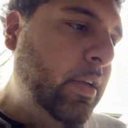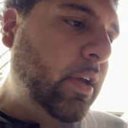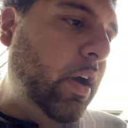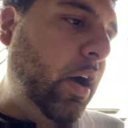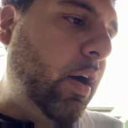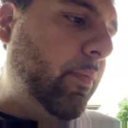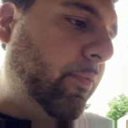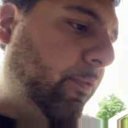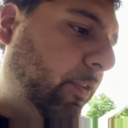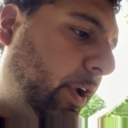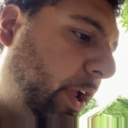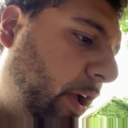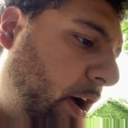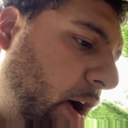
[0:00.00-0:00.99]
um
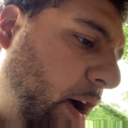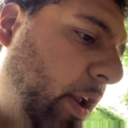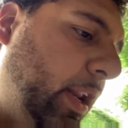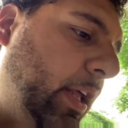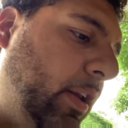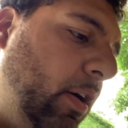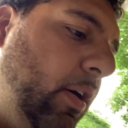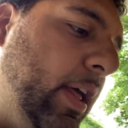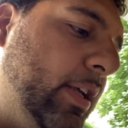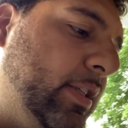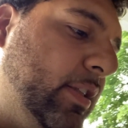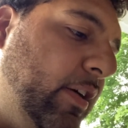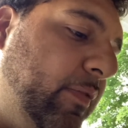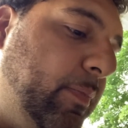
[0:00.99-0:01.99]
freon and all that
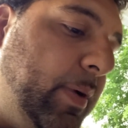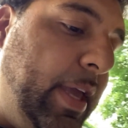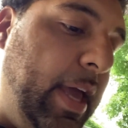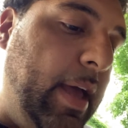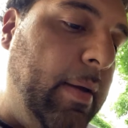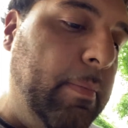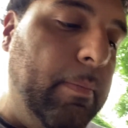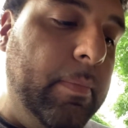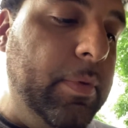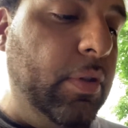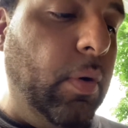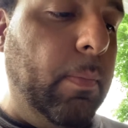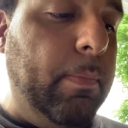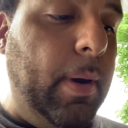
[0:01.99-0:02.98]
stuff but yeah you
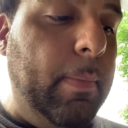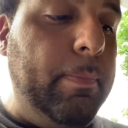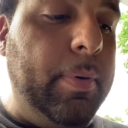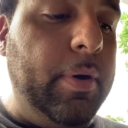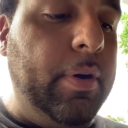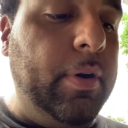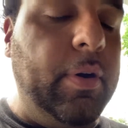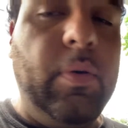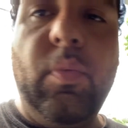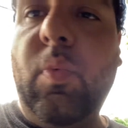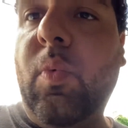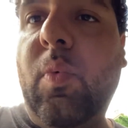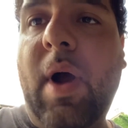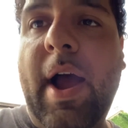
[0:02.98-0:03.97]
know bumper
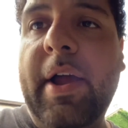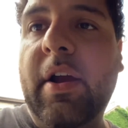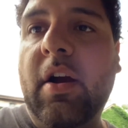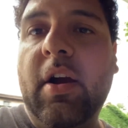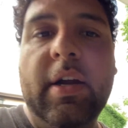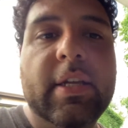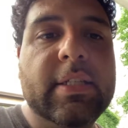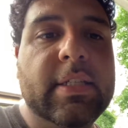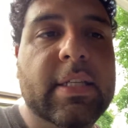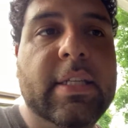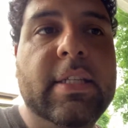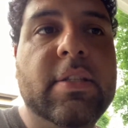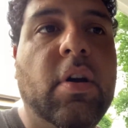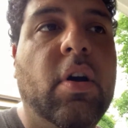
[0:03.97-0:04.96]
wire
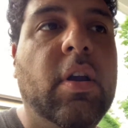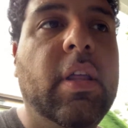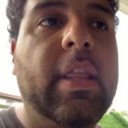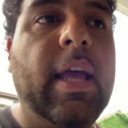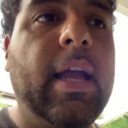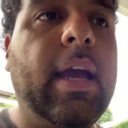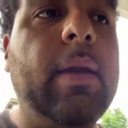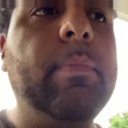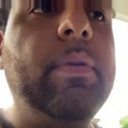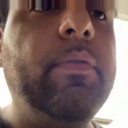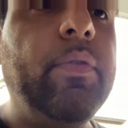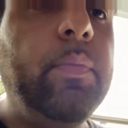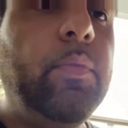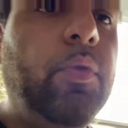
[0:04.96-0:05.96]
harnesses all of that got to be
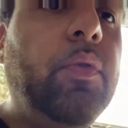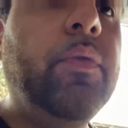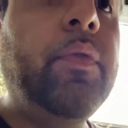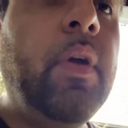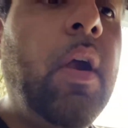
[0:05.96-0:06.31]
removed